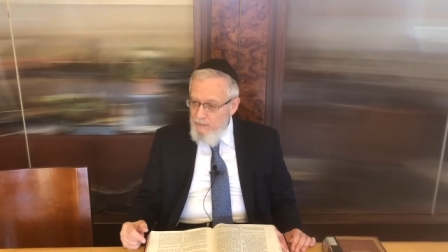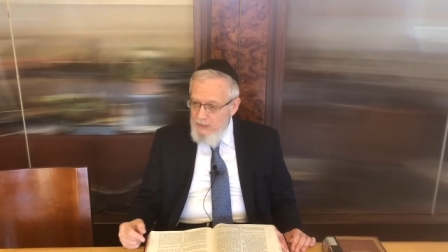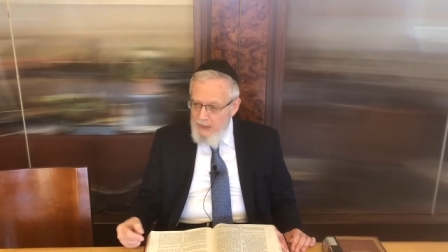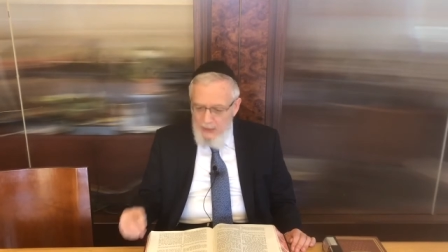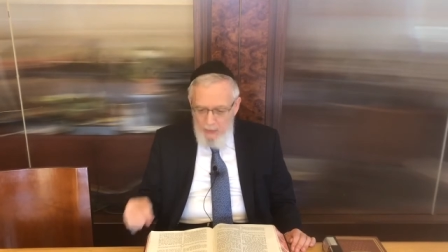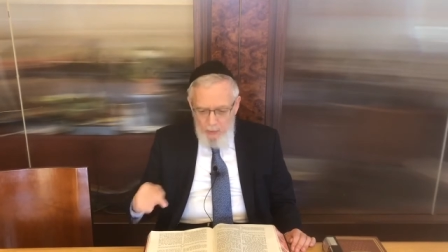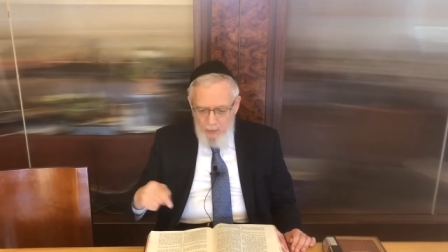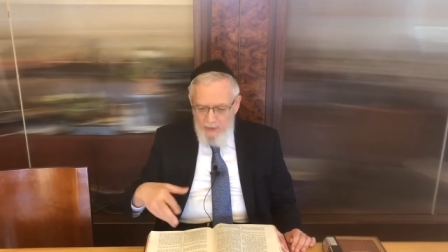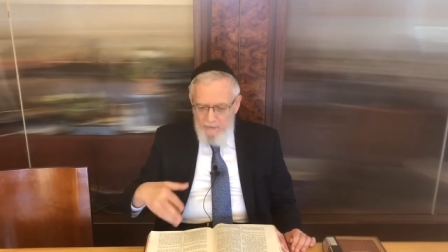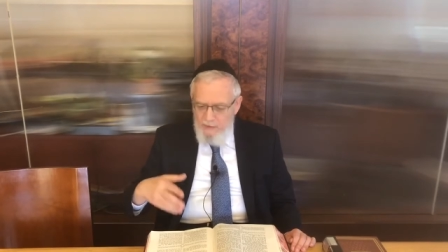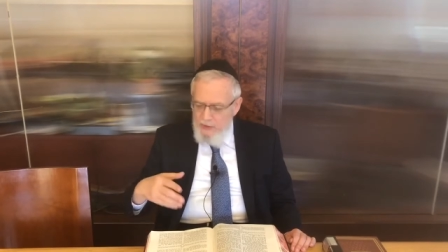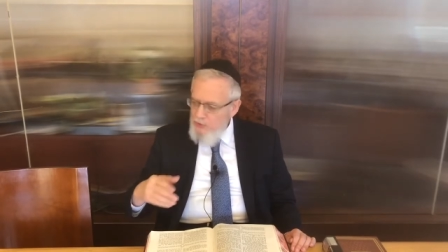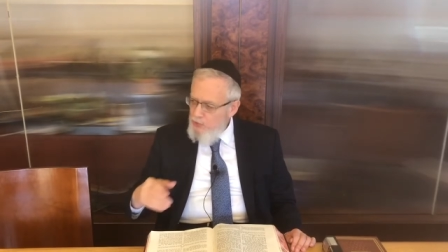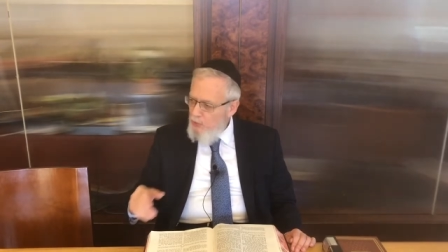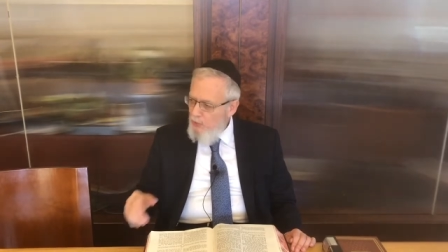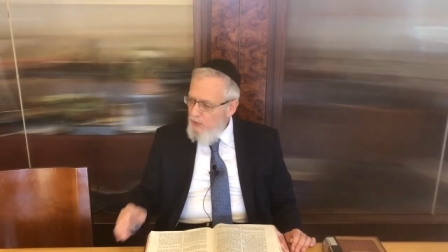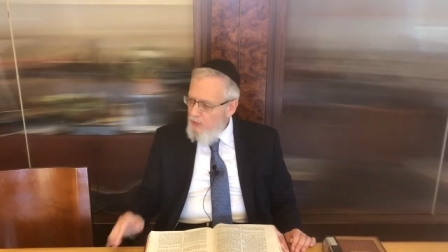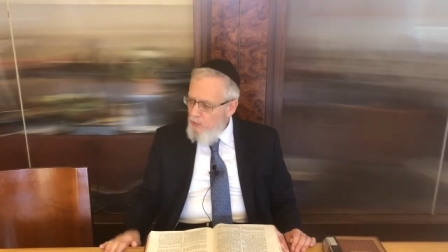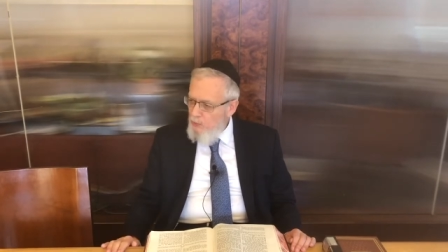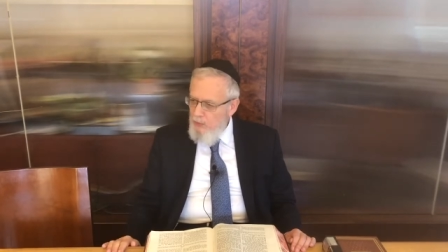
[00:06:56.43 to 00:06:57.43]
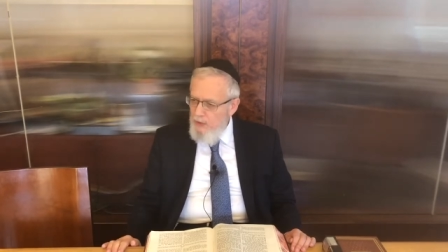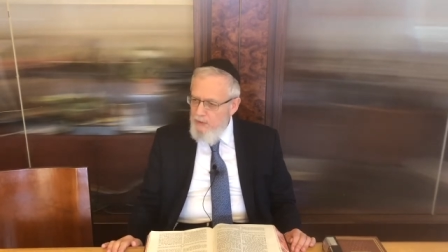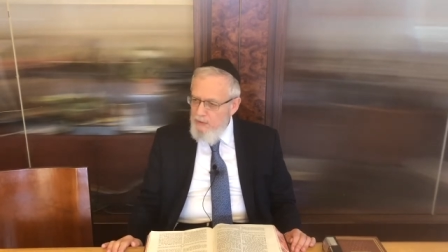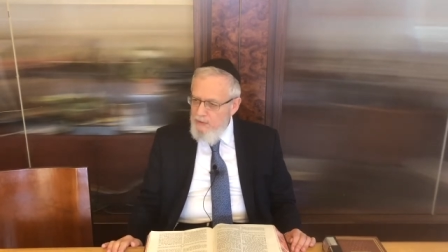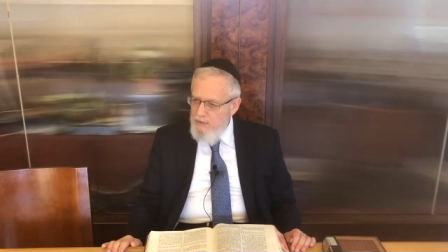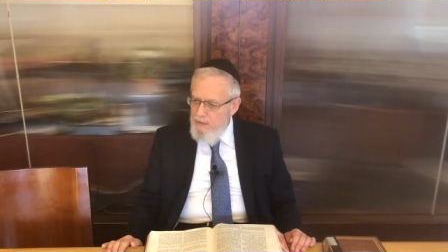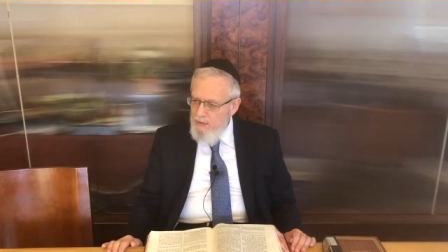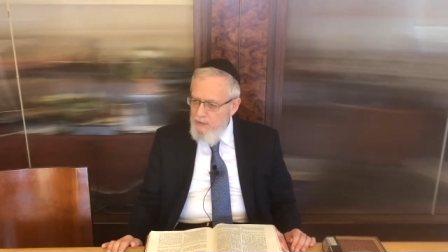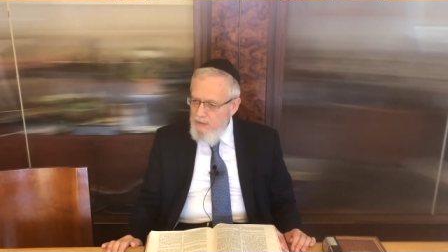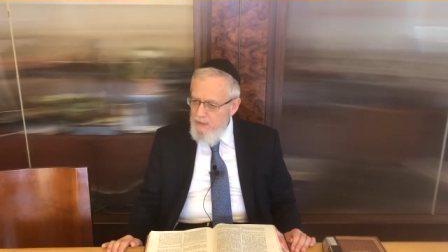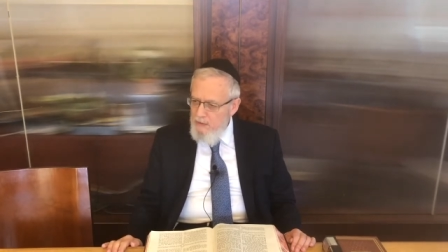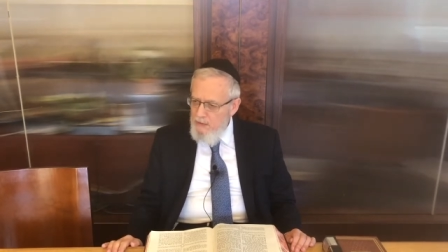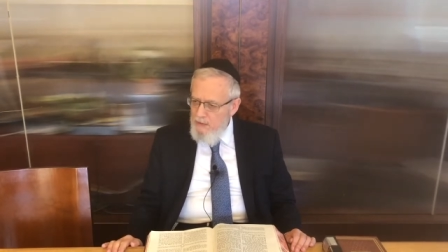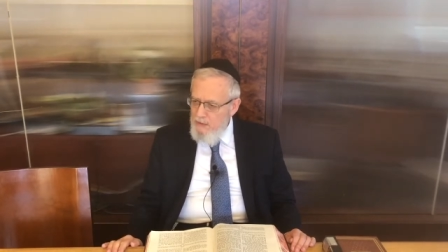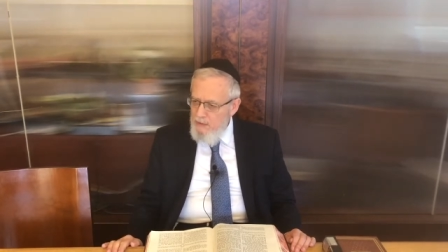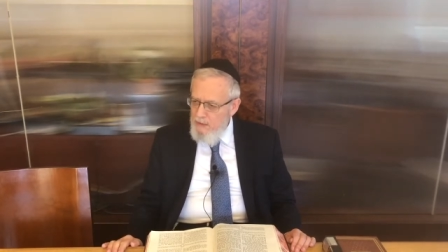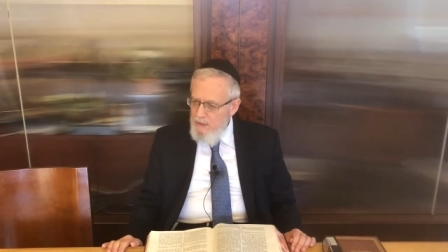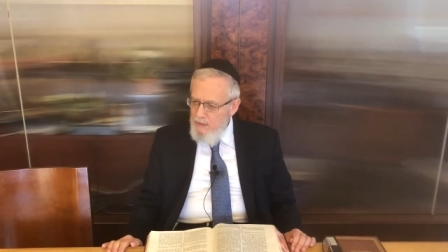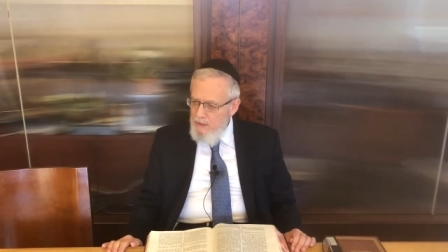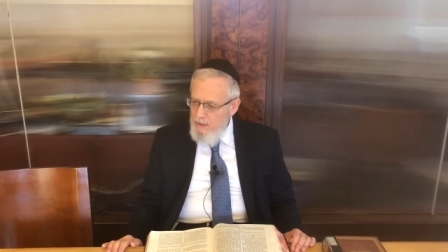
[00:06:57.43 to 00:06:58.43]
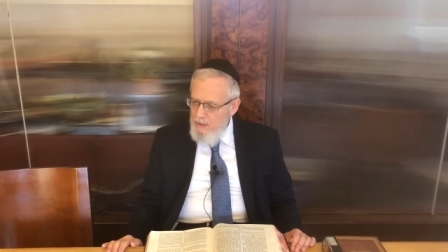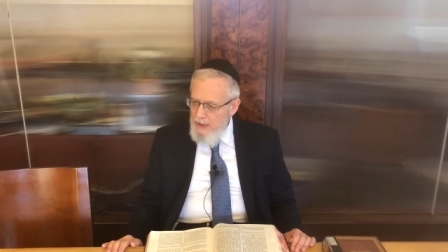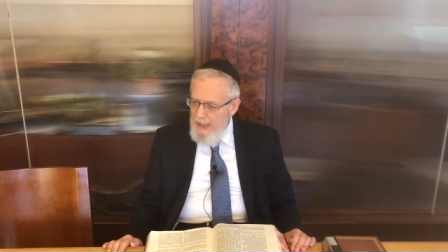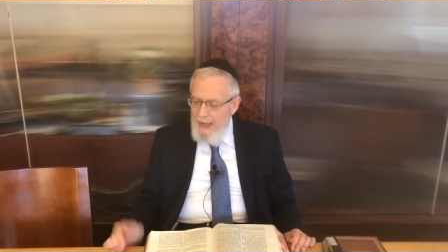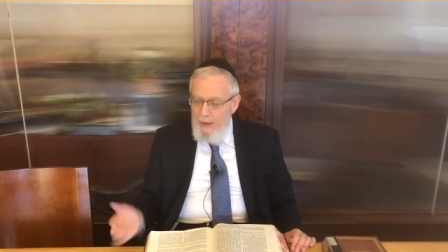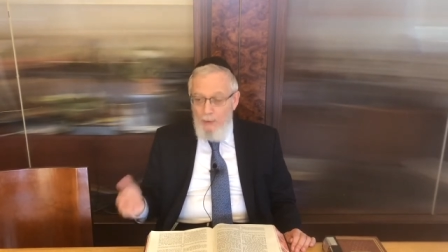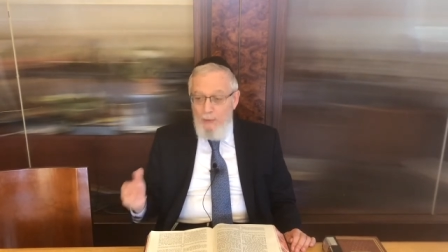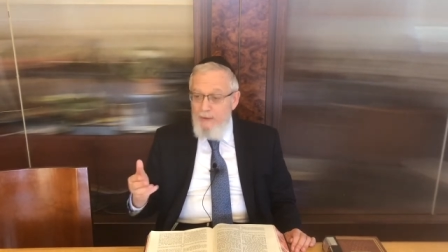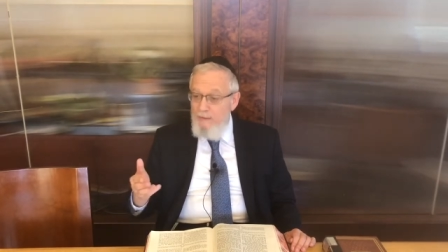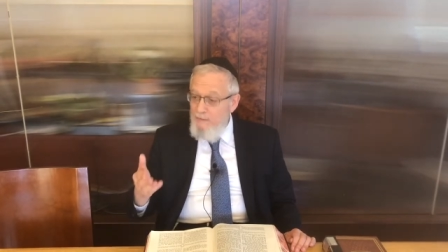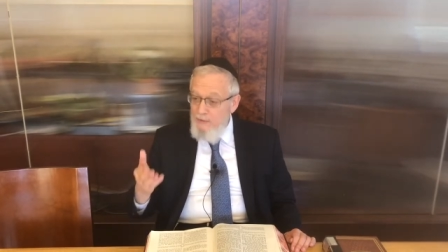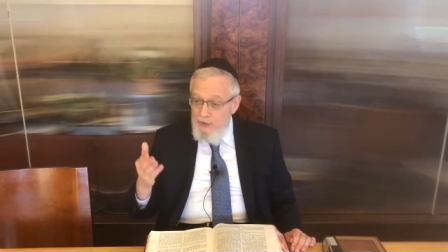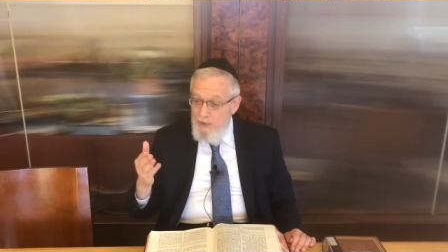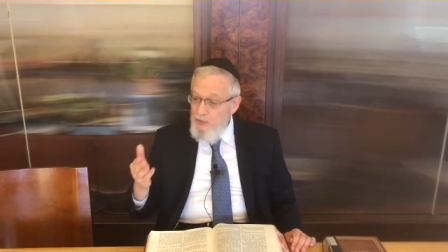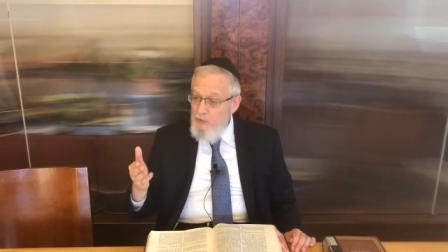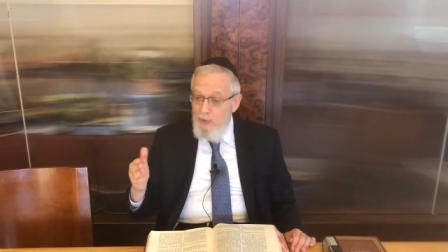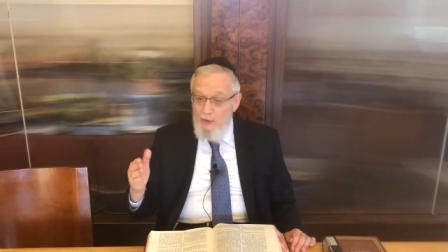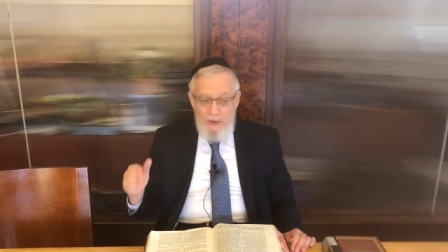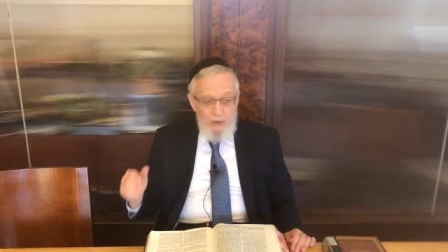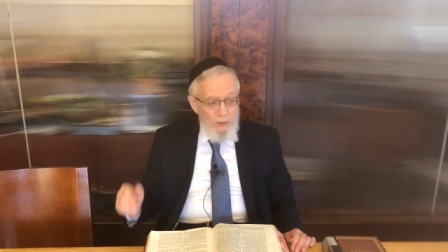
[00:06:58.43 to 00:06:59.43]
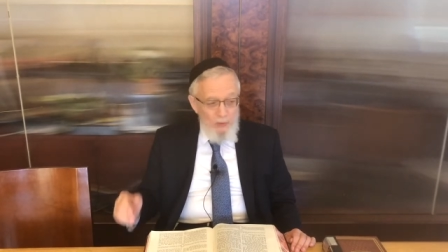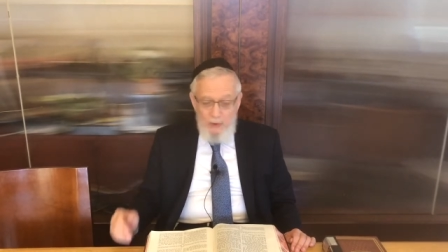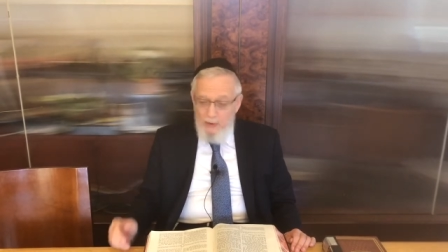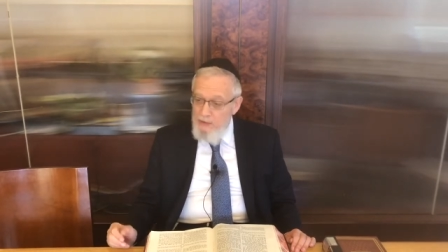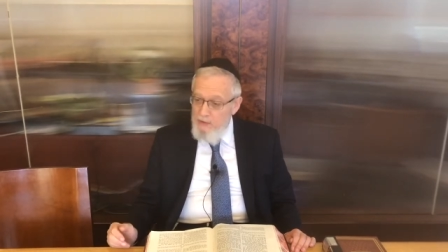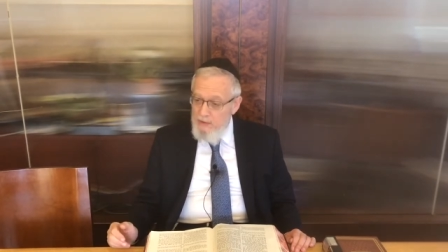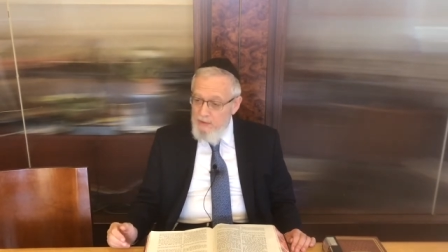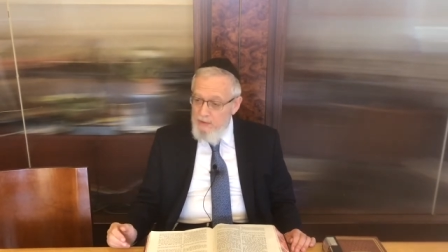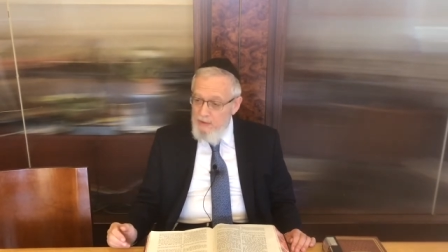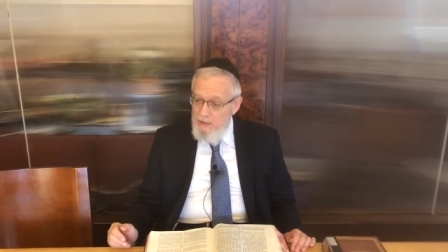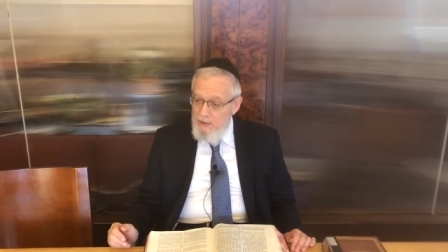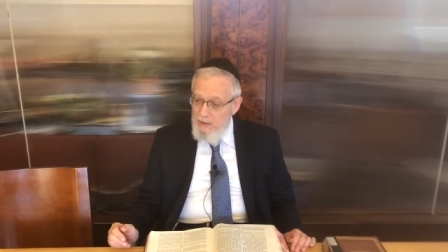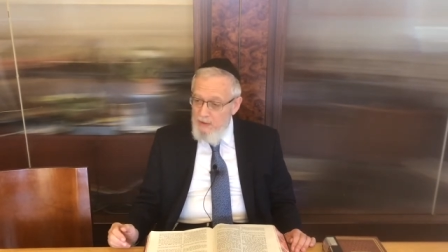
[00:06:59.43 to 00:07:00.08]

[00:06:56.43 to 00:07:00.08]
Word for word: he would have destroyed the world. How would he have destroyed the world?